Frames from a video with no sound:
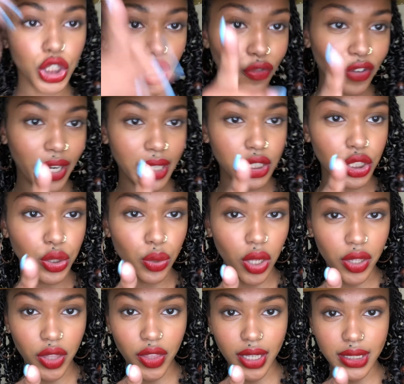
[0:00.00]
don't forget to do
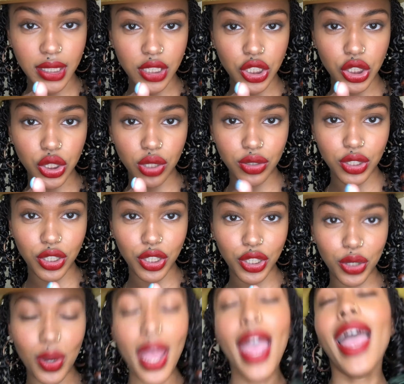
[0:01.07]
all the things I just told you to
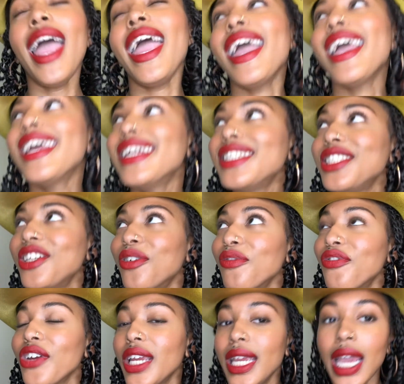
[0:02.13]
do. And don't
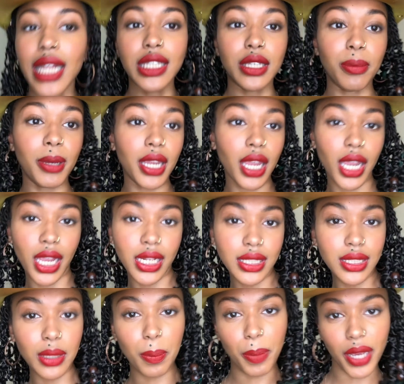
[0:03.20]
forget to be
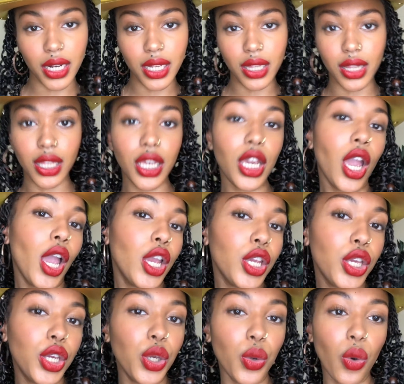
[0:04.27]
independently
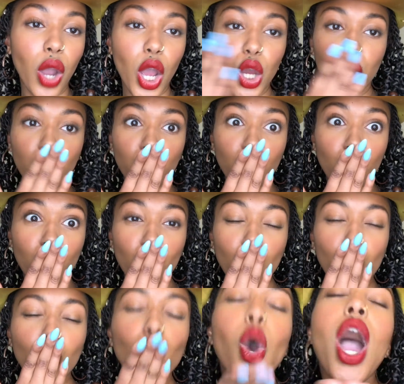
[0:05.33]
you.
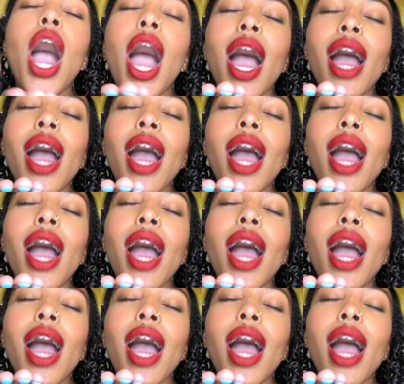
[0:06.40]
Mwah!